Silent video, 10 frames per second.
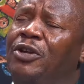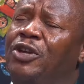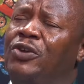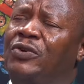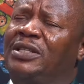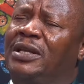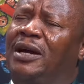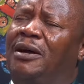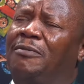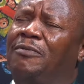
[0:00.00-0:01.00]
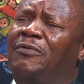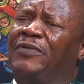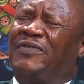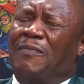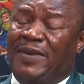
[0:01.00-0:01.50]
uses
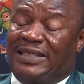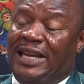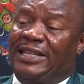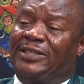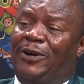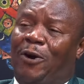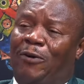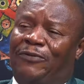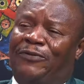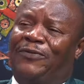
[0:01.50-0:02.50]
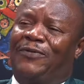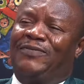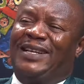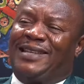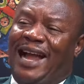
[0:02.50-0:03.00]
50% of
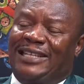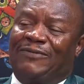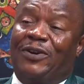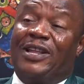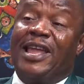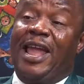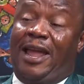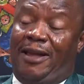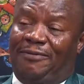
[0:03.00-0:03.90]
the tax for the year